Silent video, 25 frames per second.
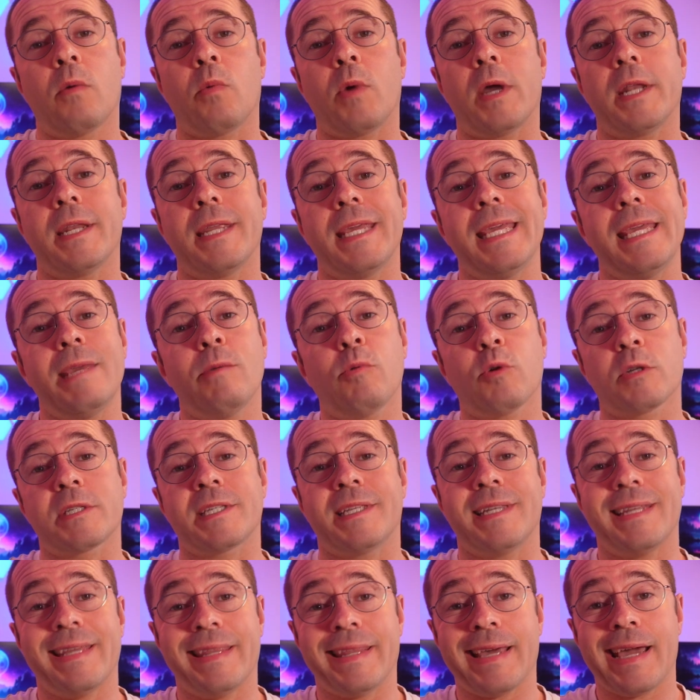when he
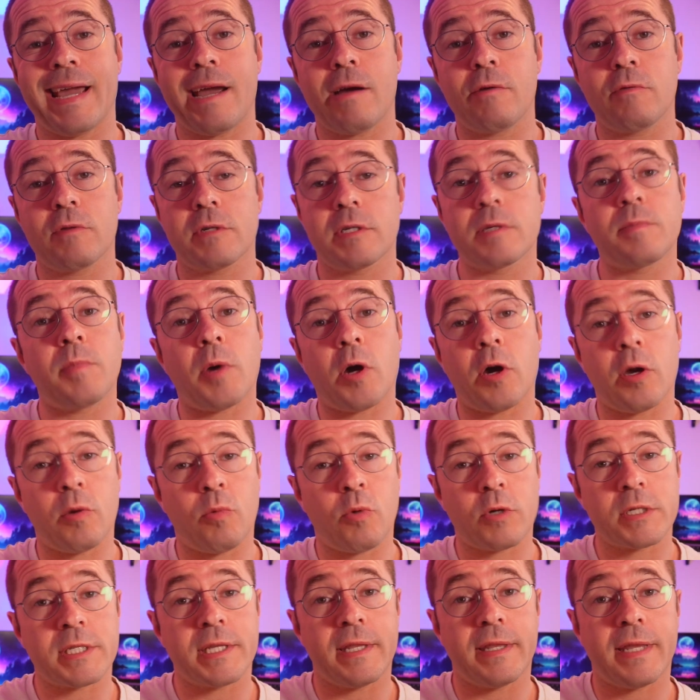wasn't in the house, but I
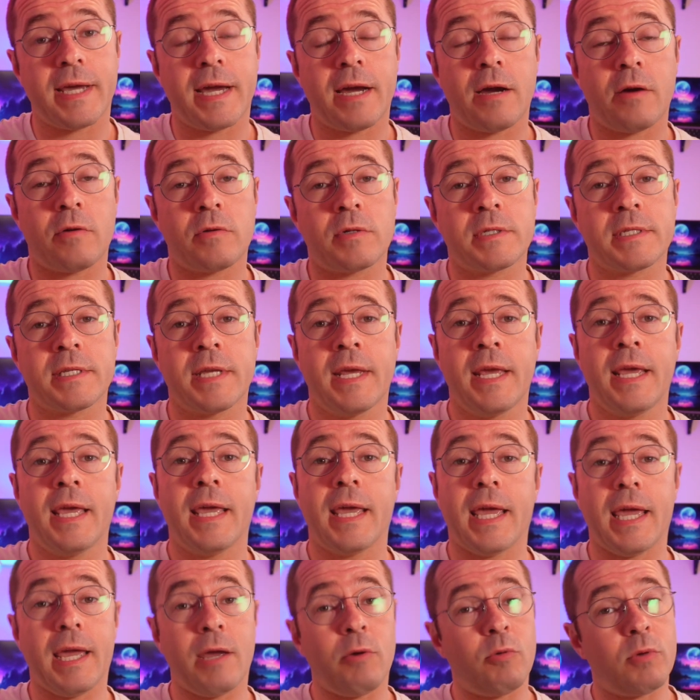was in the house.
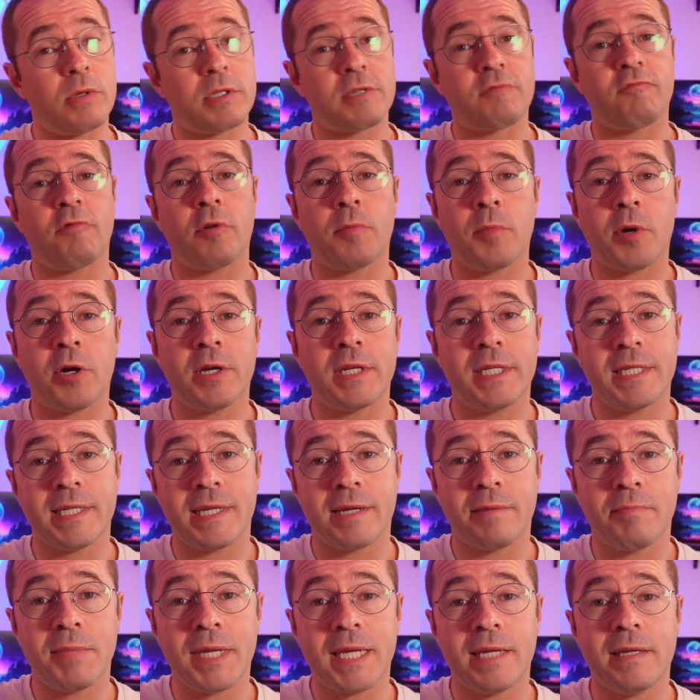It was
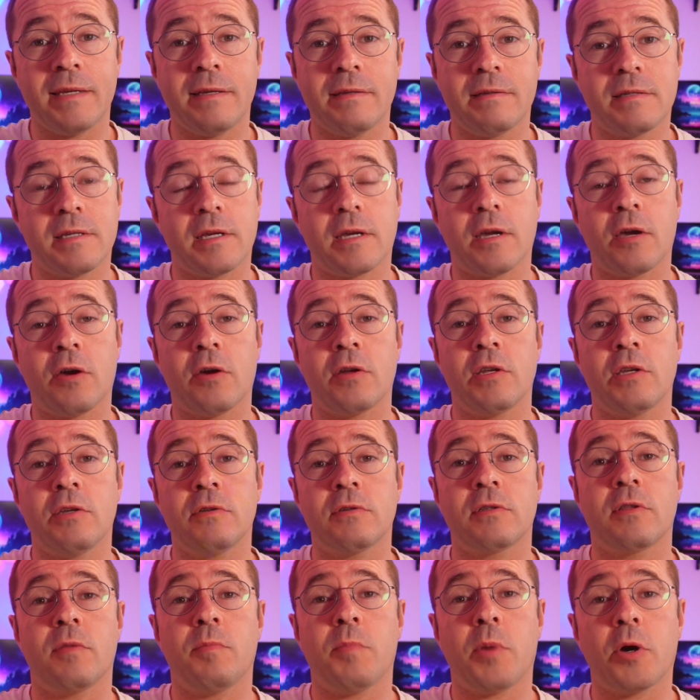reminding me to go and
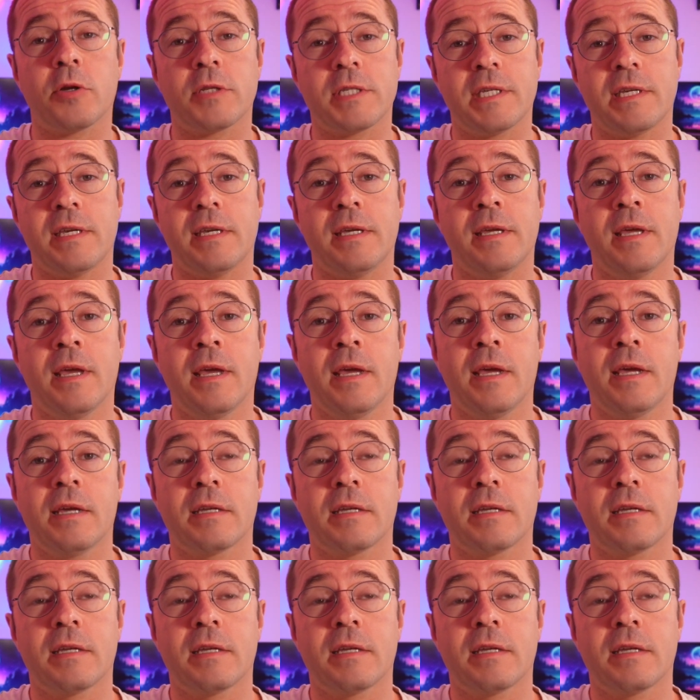use the potty.